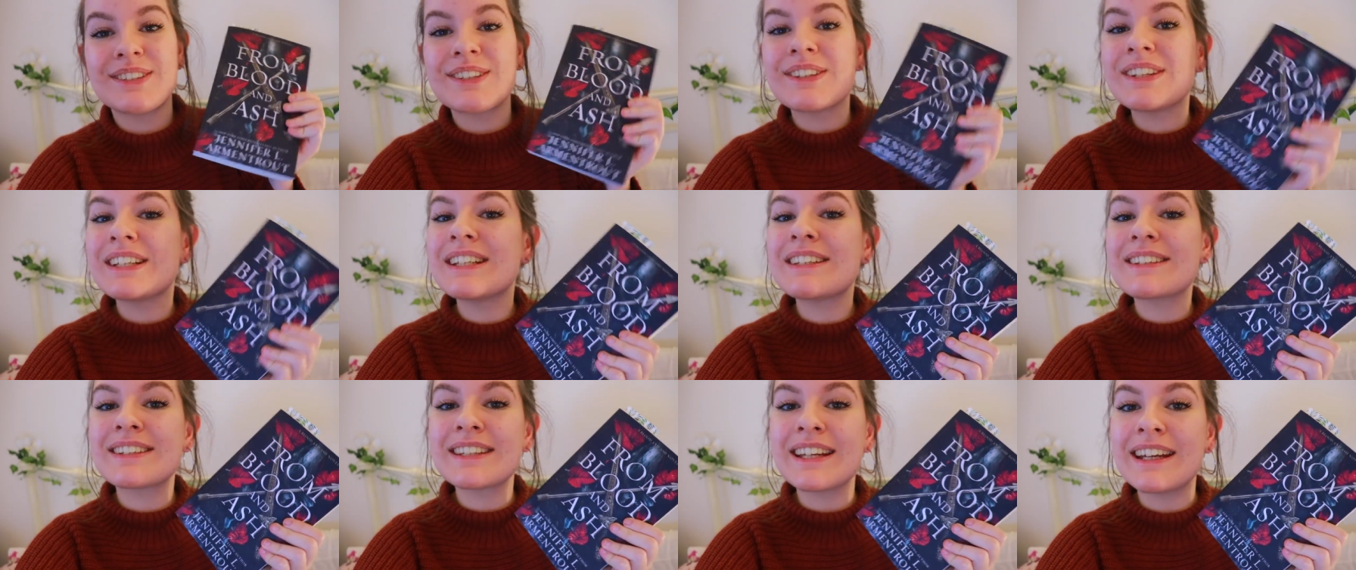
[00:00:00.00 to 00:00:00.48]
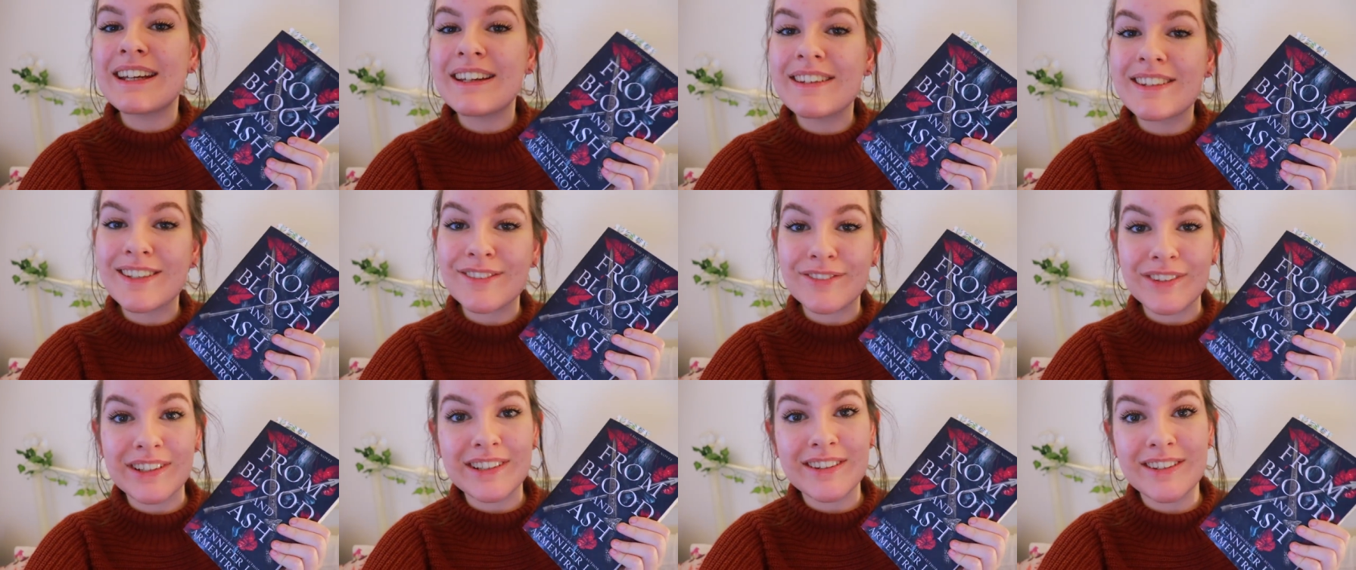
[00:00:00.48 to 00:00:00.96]
So this is
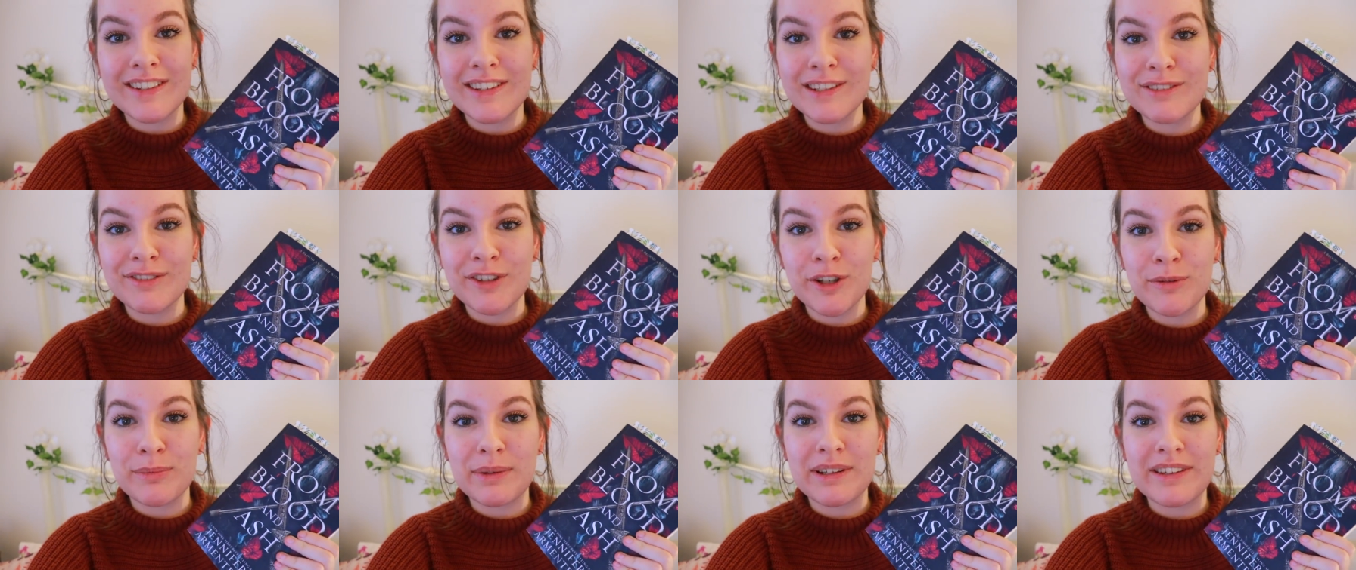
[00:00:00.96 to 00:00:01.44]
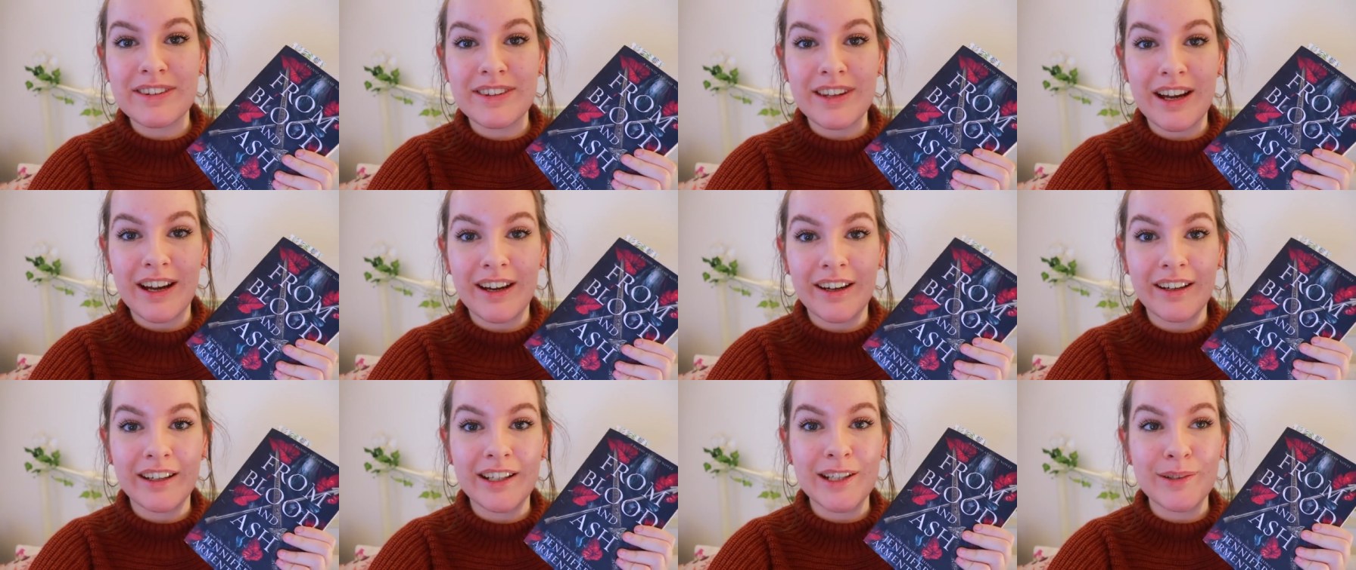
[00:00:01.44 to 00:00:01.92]
a fantasy romance that
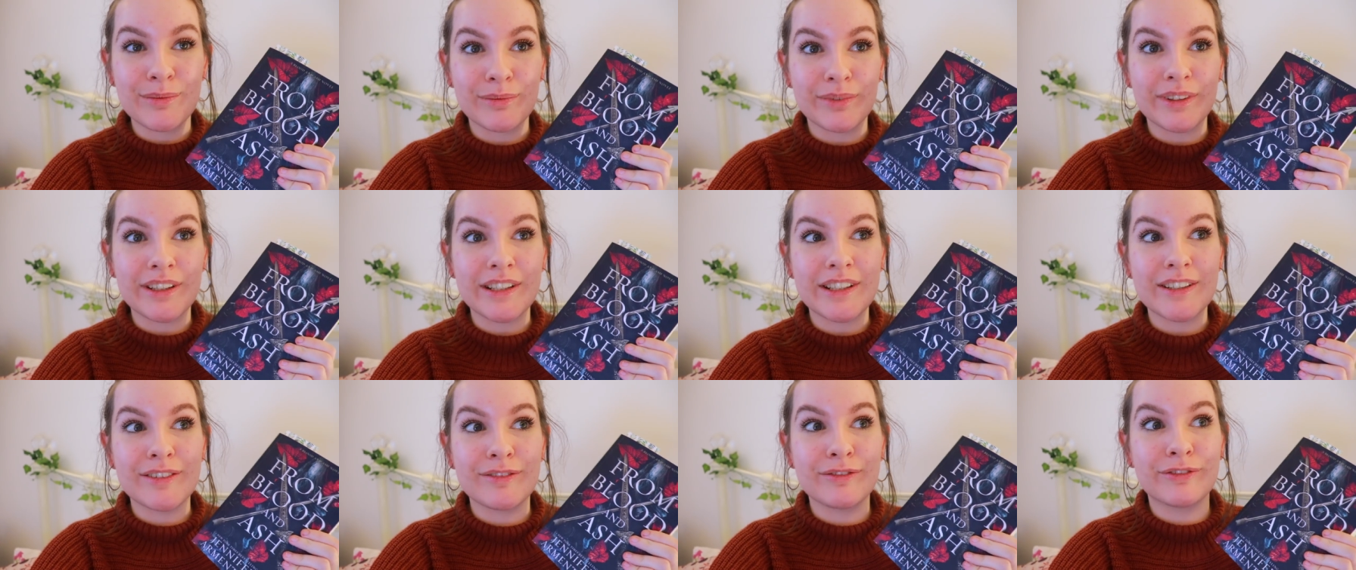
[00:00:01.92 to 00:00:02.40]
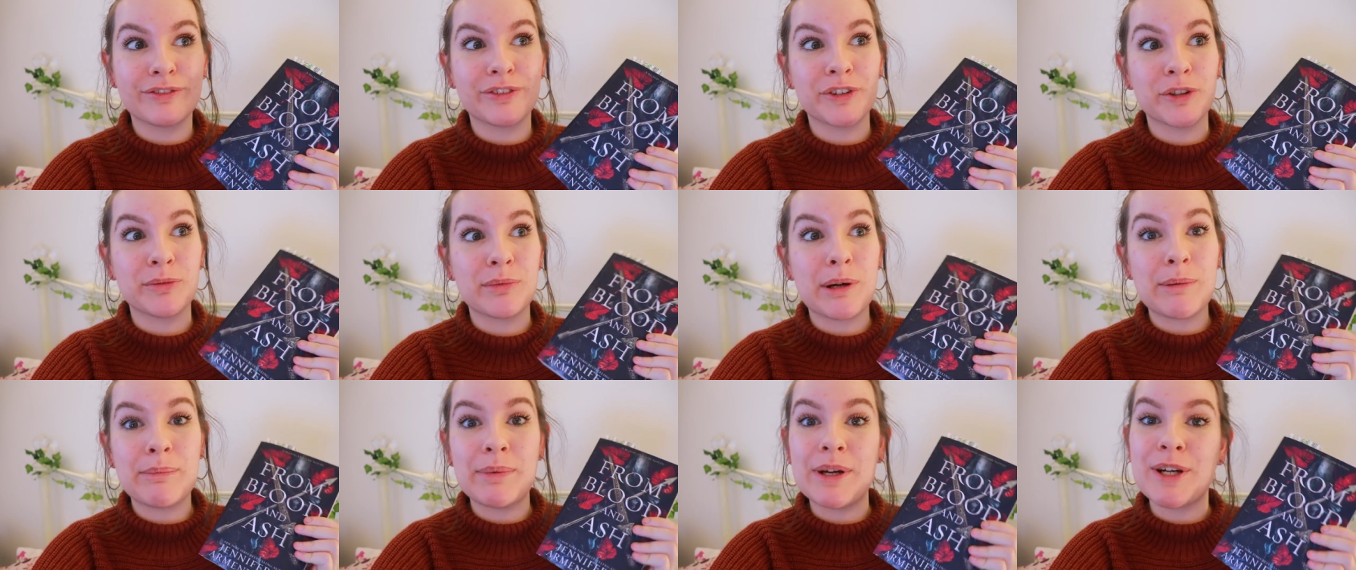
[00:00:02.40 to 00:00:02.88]
I am reading
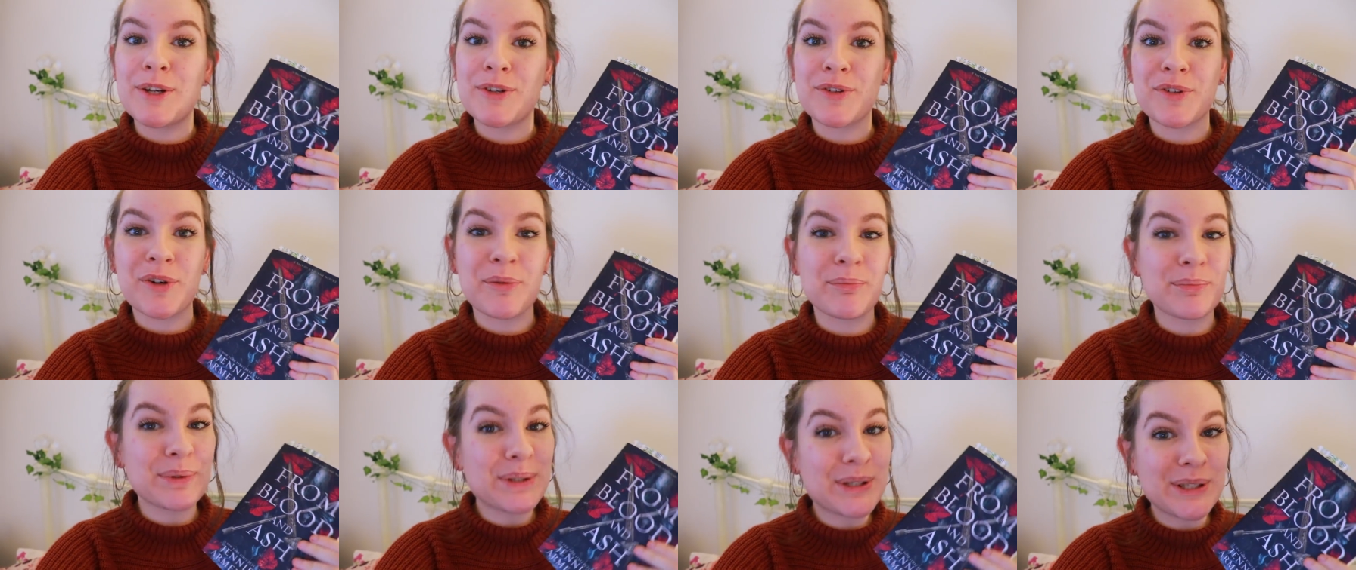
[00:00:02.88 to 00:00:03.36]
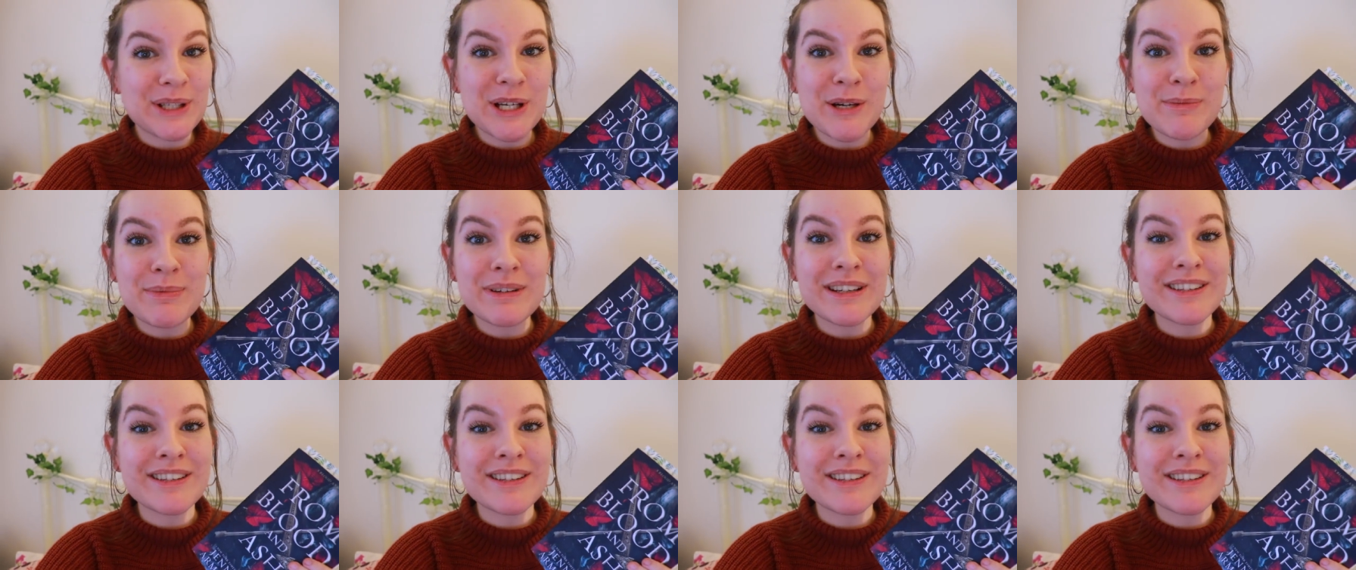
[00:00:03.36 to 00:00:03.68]
for my Patreon book club.